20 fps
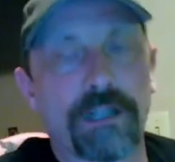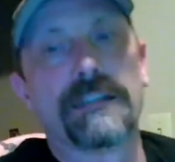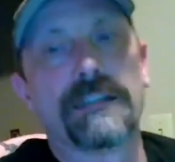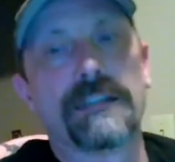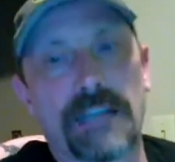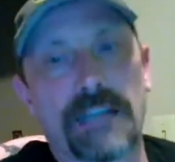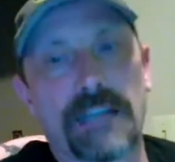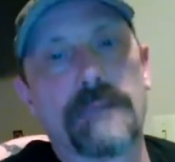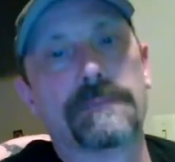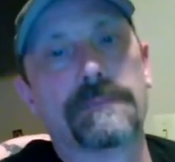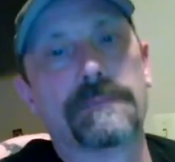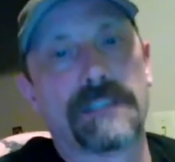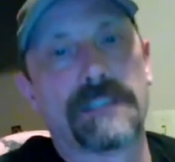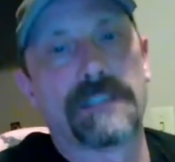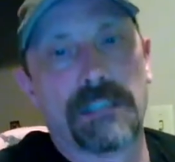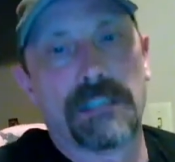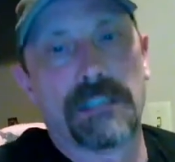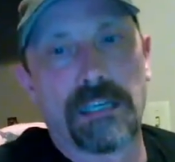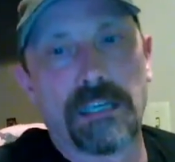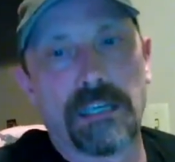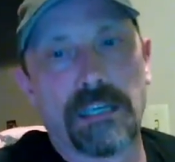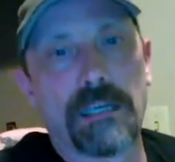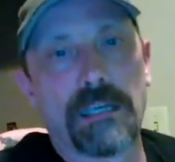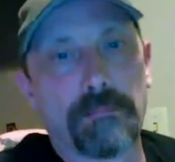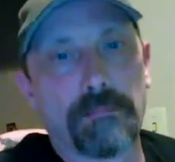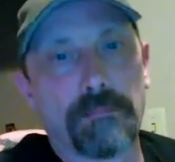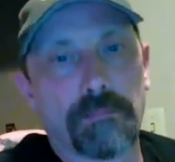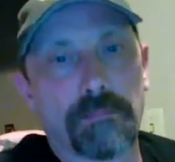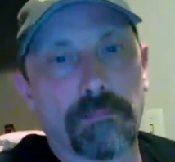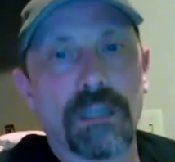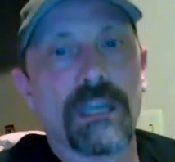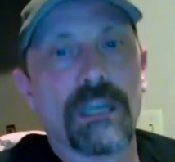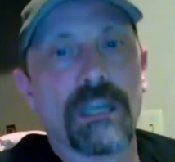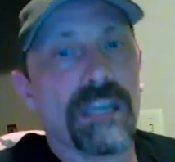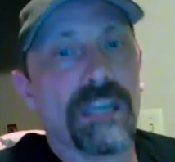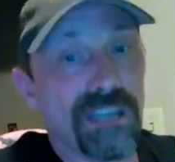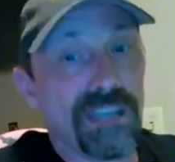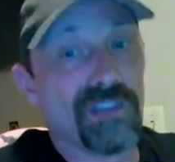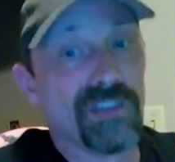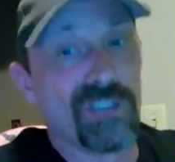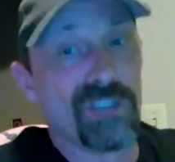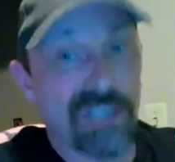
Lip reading: times in a game, either you